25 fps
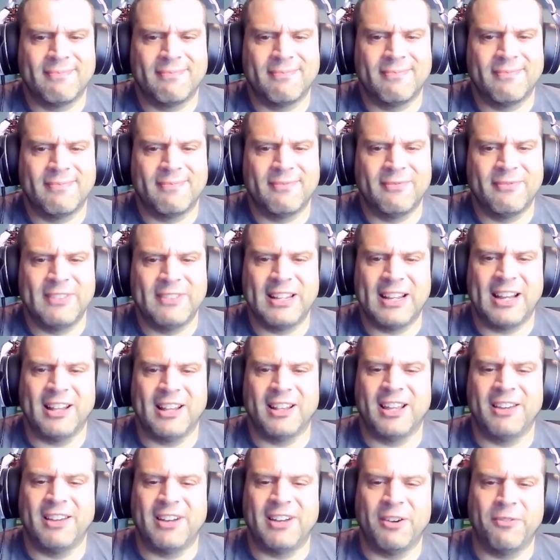yeah,
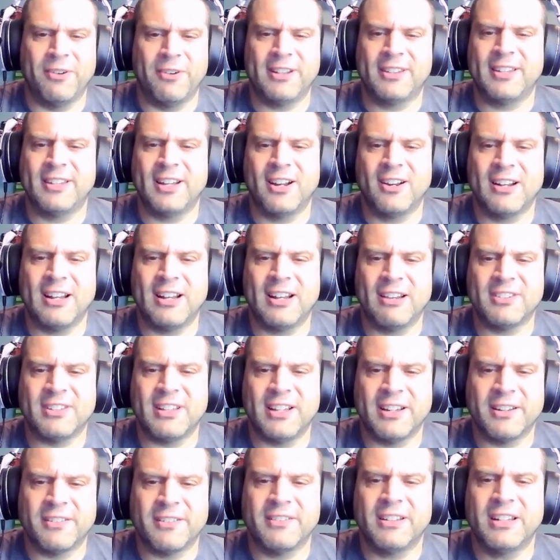I went there, and I was
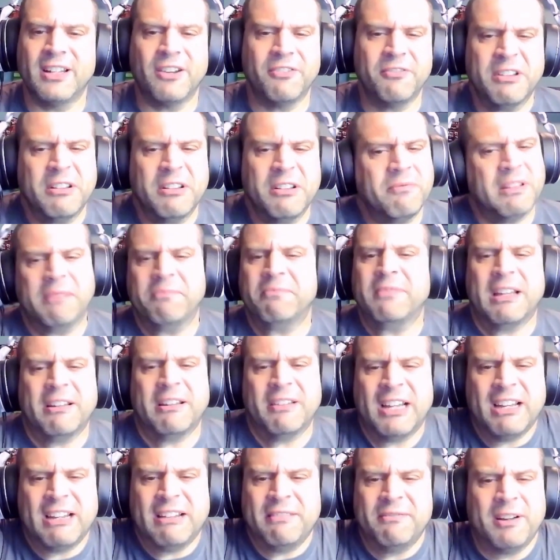like, you know,
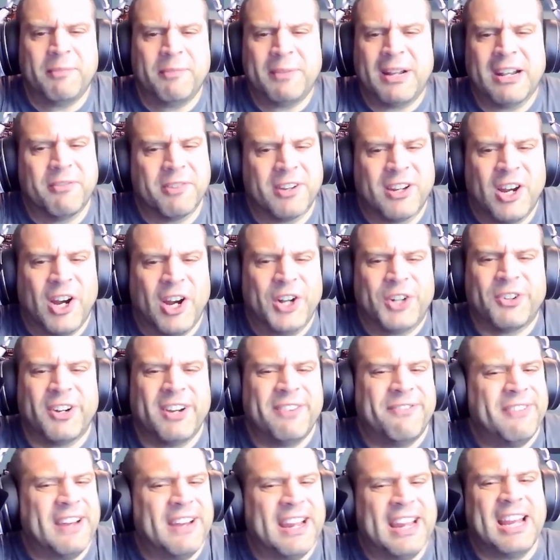I'm not a country
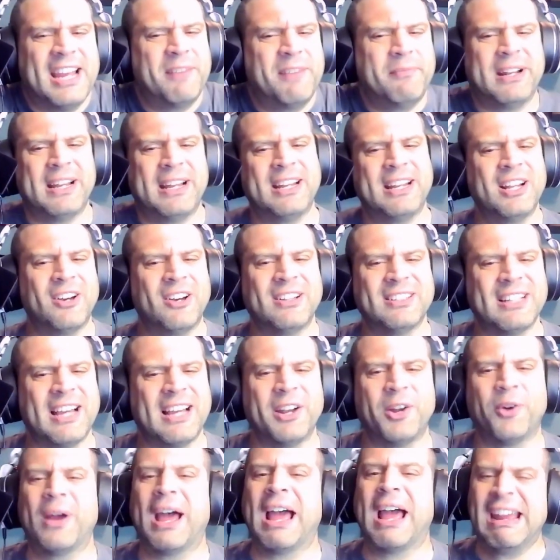fan, but, you know, I
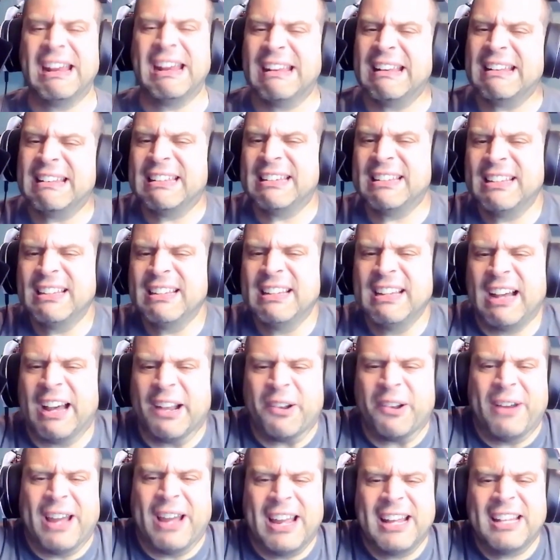don't hate it. I
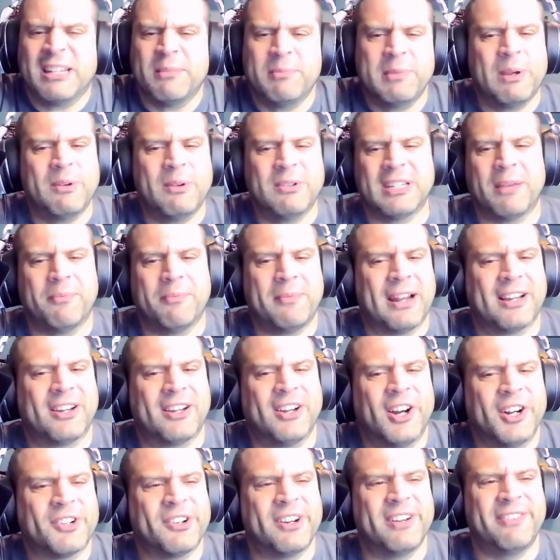don't hate the music. I'm not a
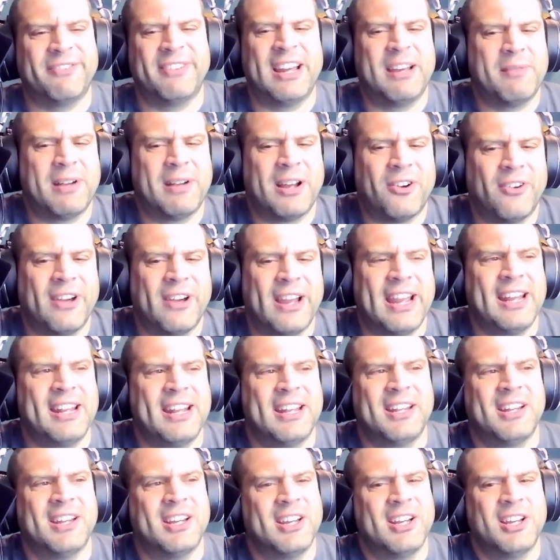country fan, but I don't hate
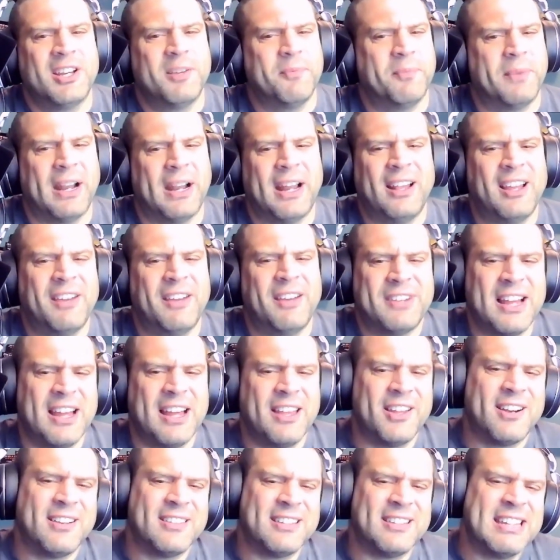it. But I left out of there.
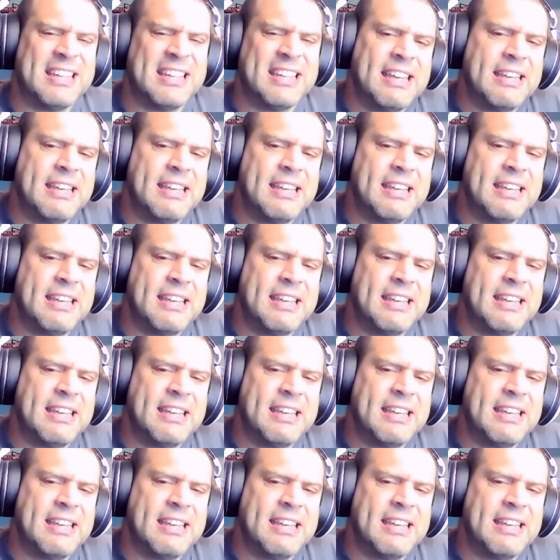I was like, eh,